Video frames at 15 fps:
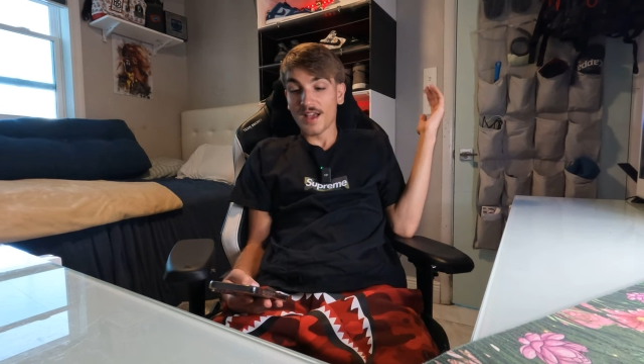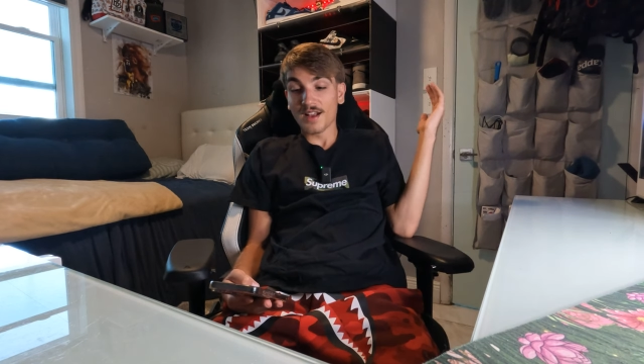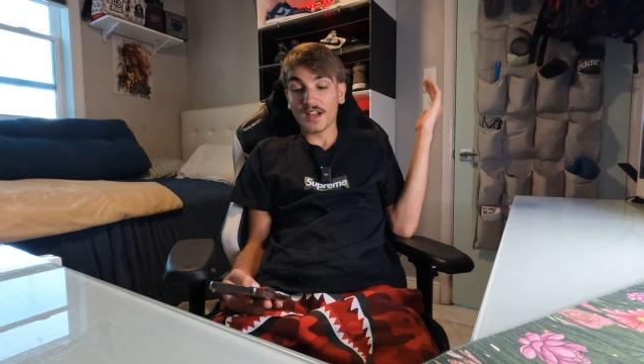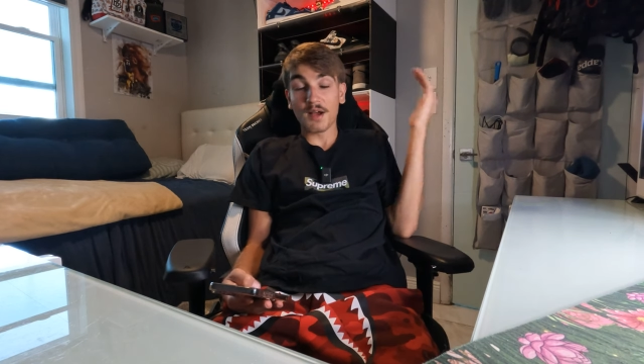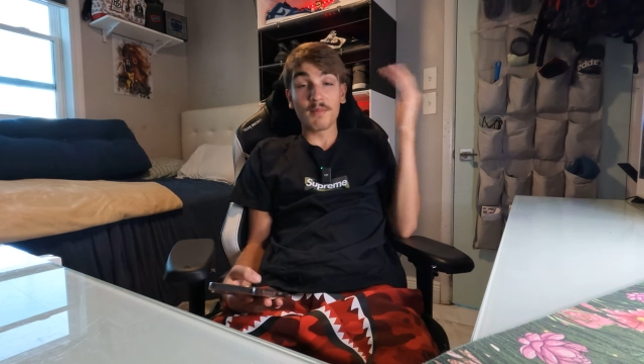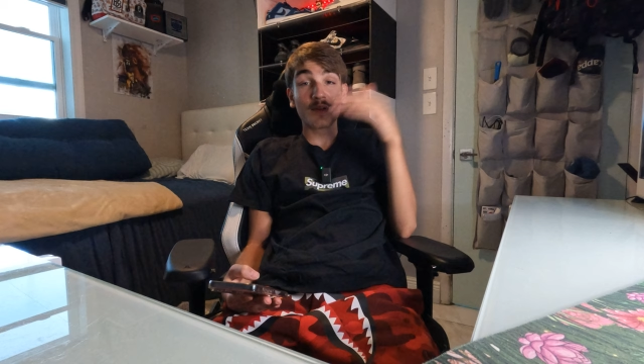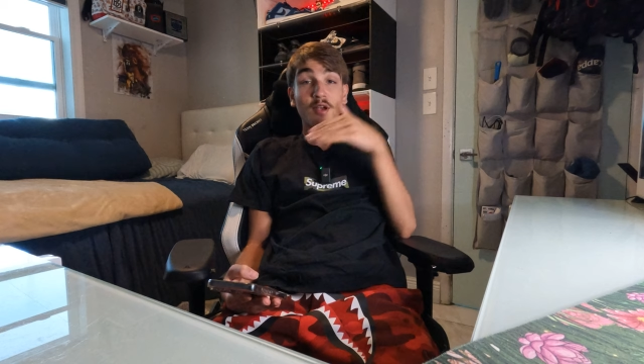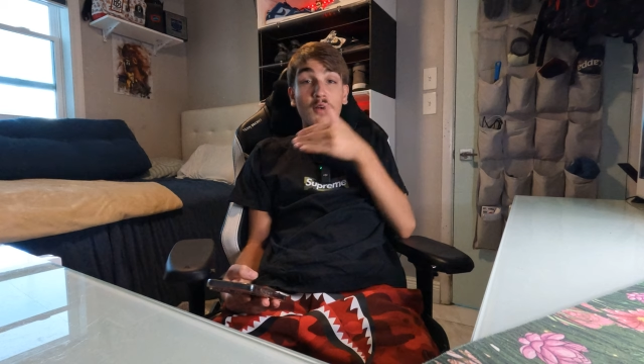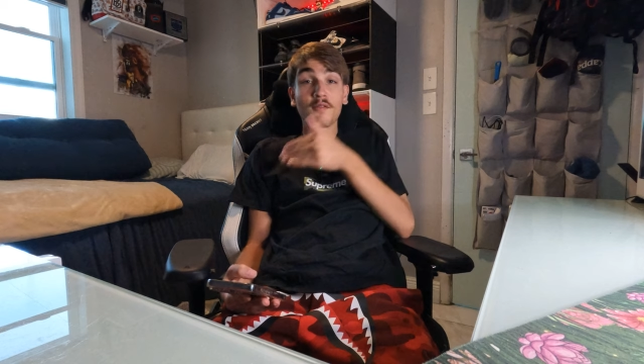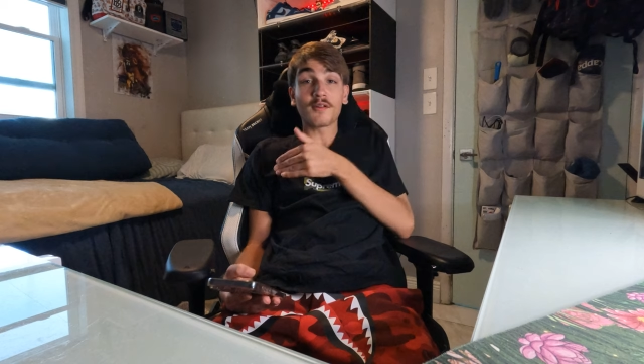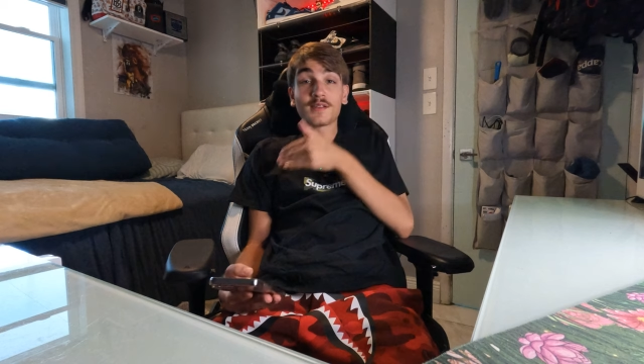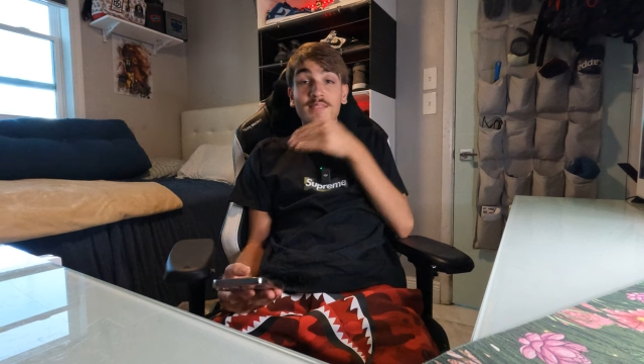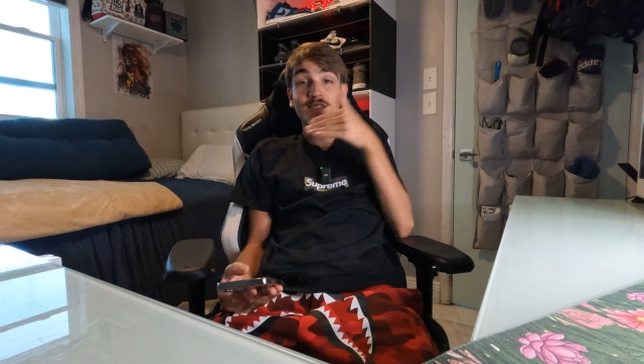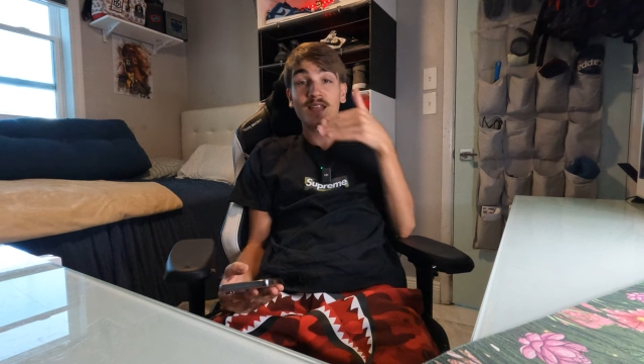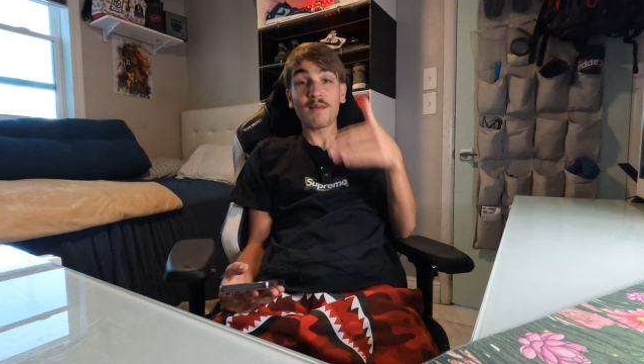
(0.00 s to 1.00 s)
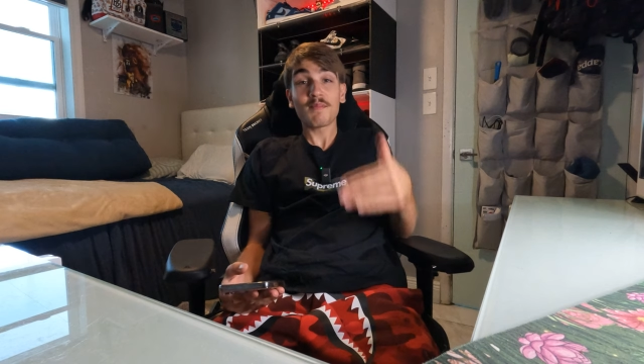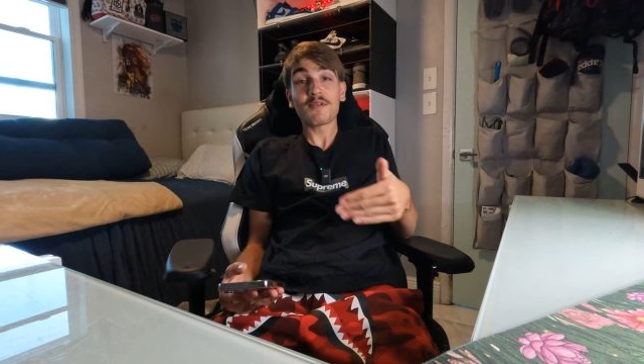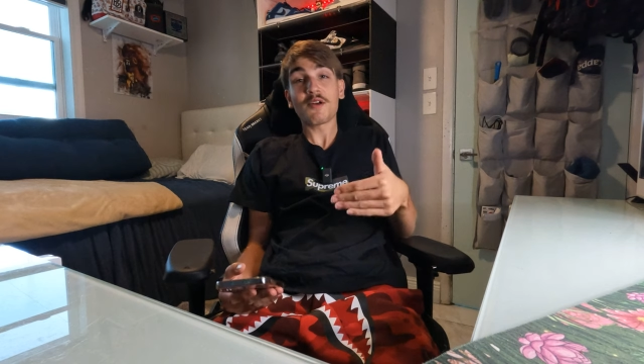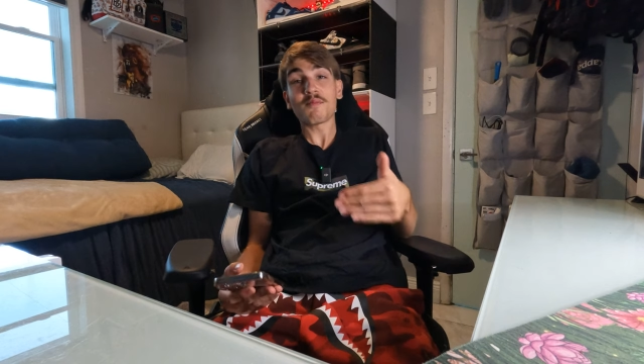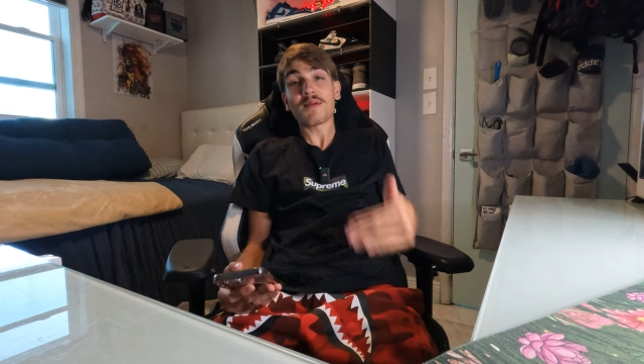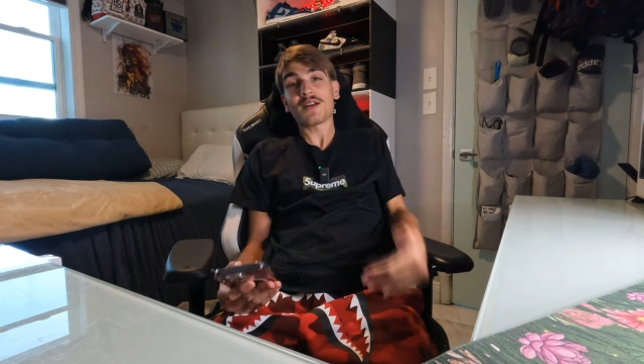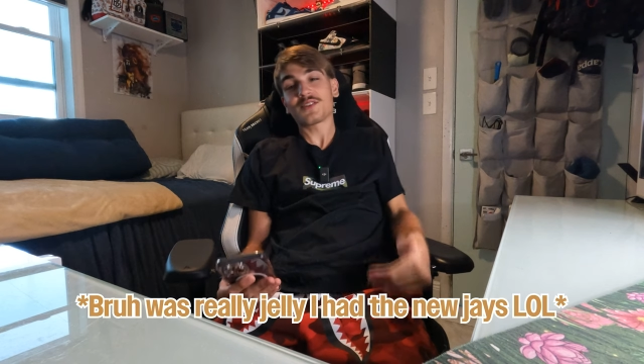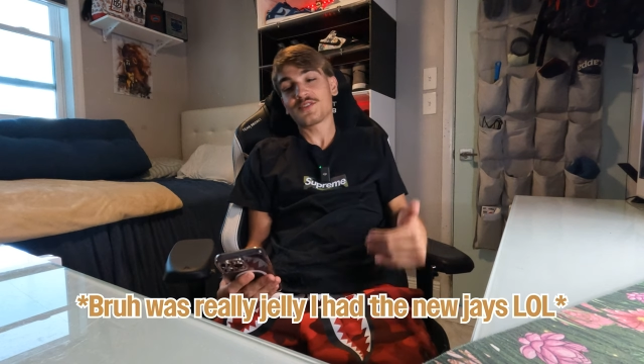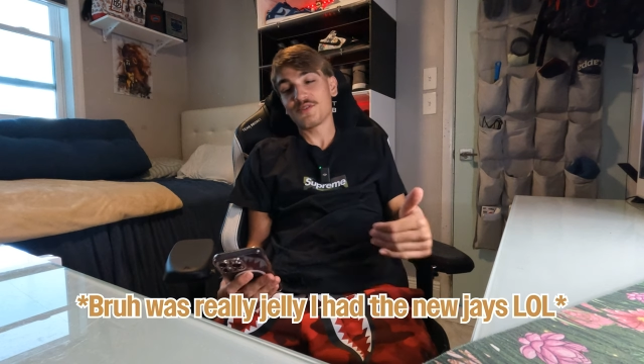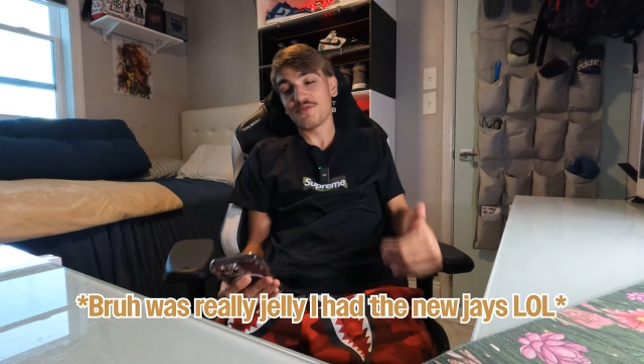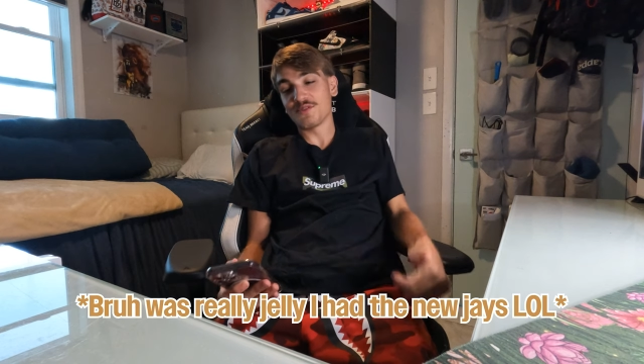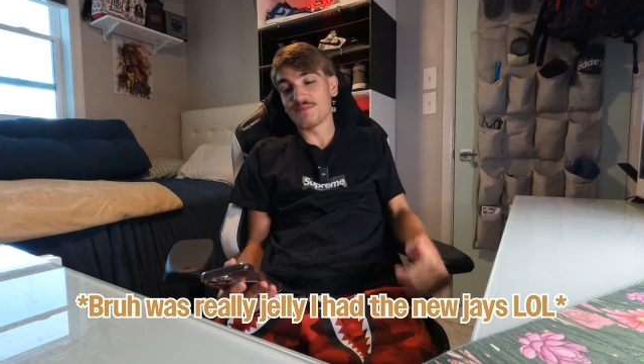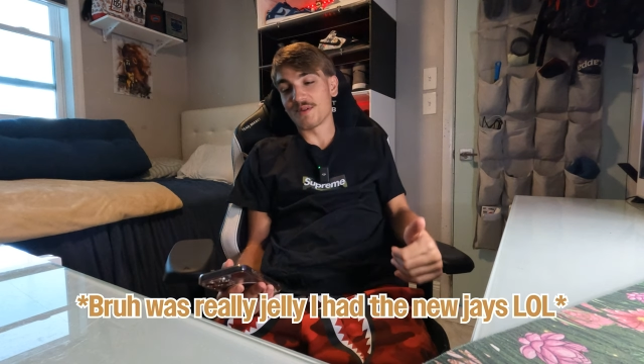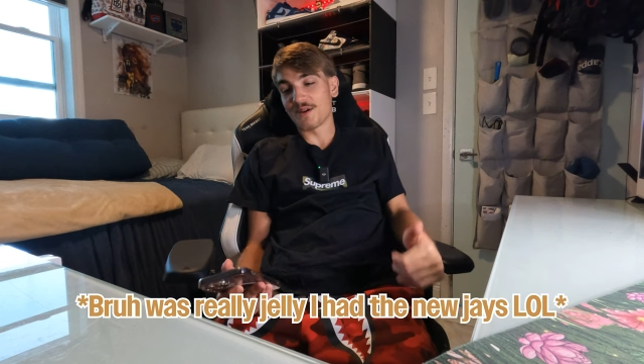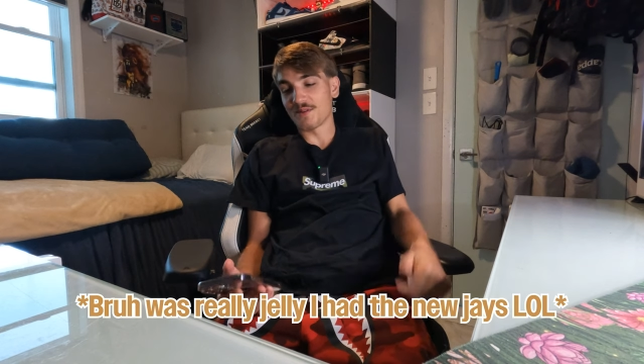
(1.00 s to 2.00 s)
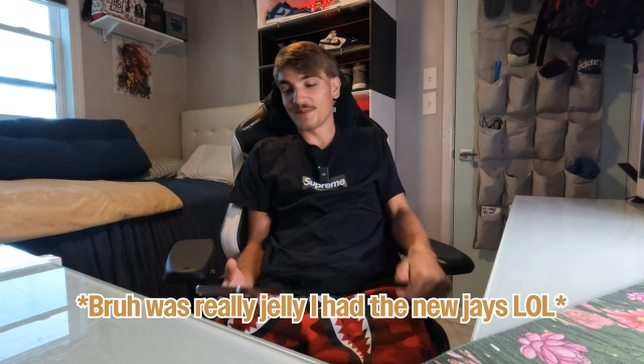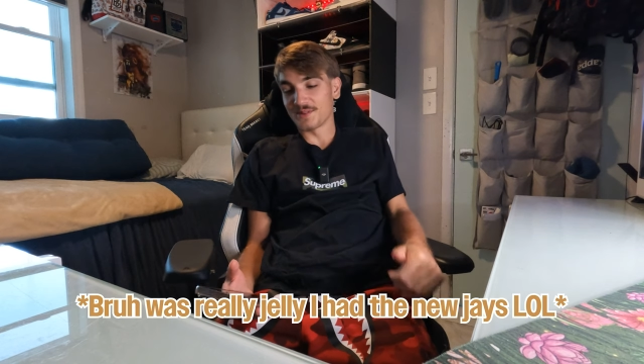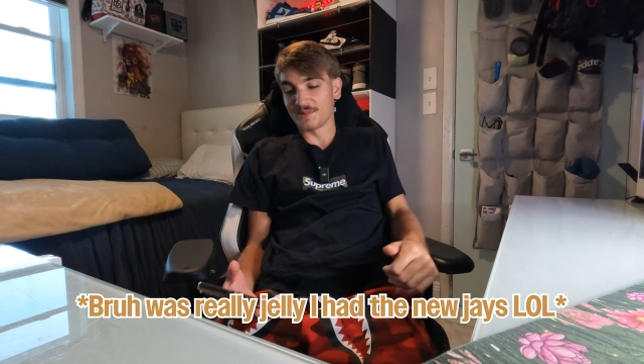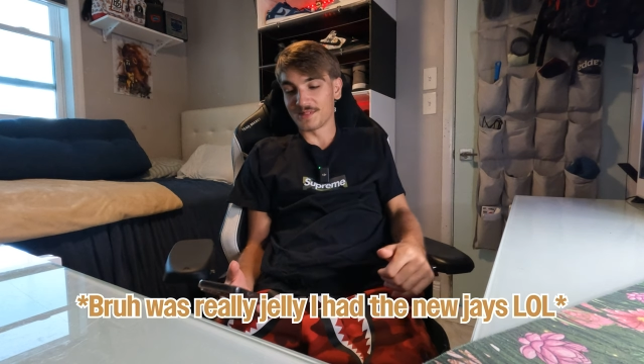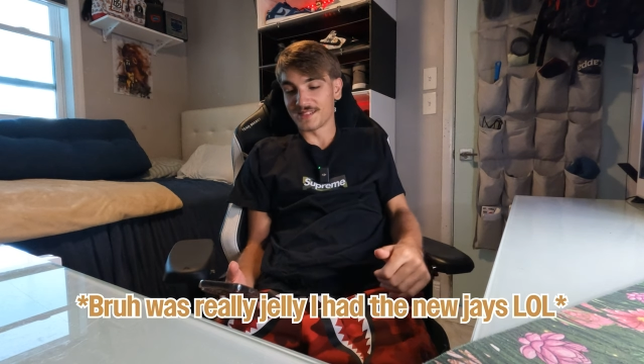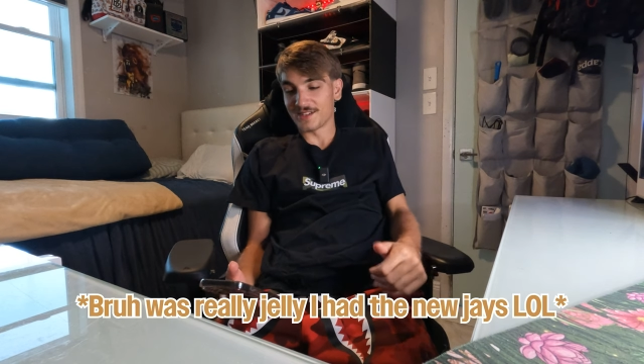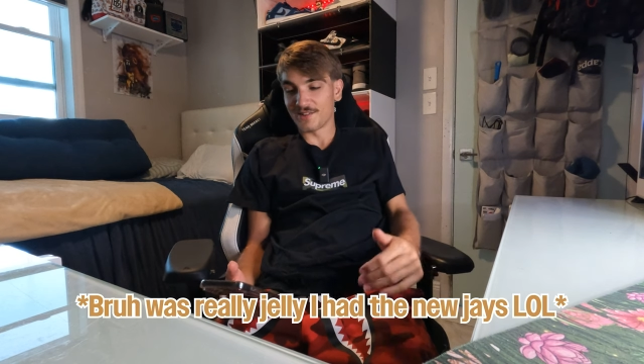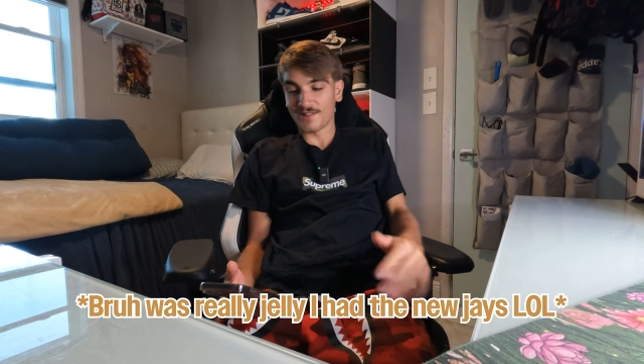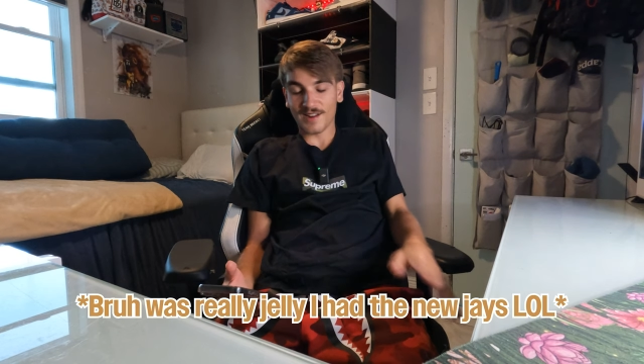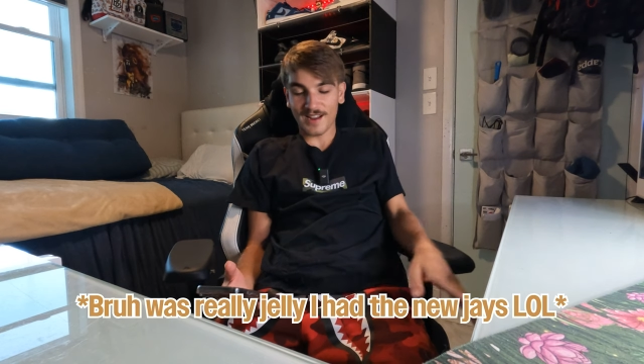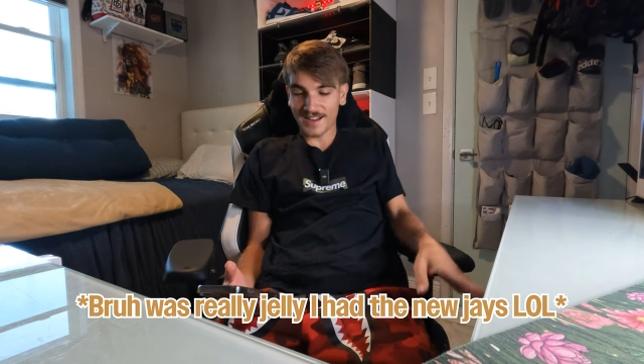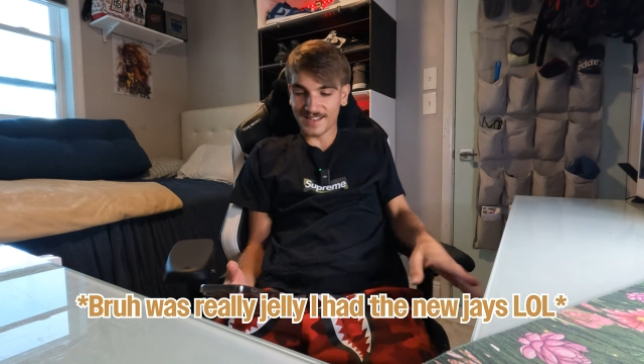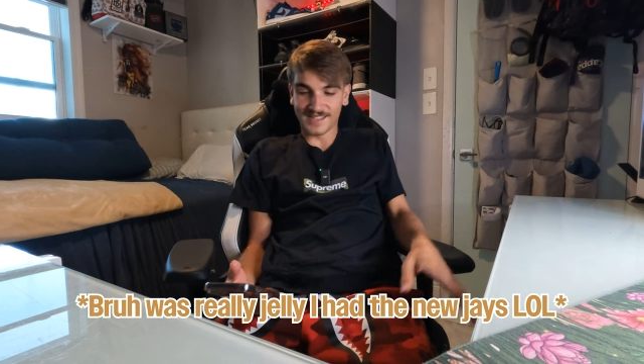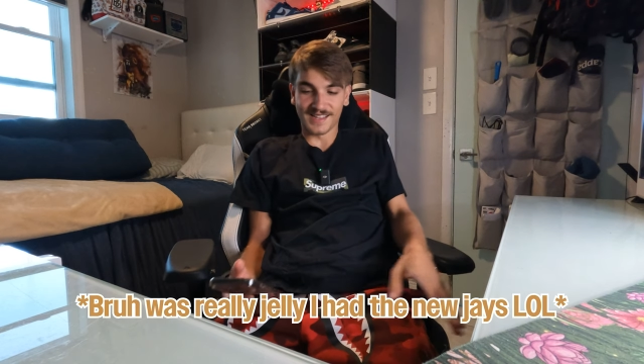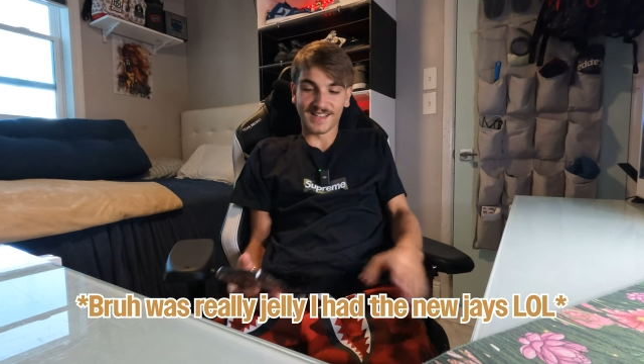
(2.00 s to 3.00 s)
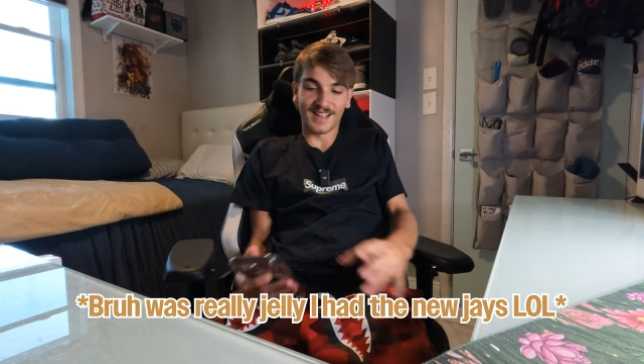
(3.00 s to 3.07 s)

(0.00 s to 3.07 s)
coming over and stepping on my shoes, bro, which was crazy.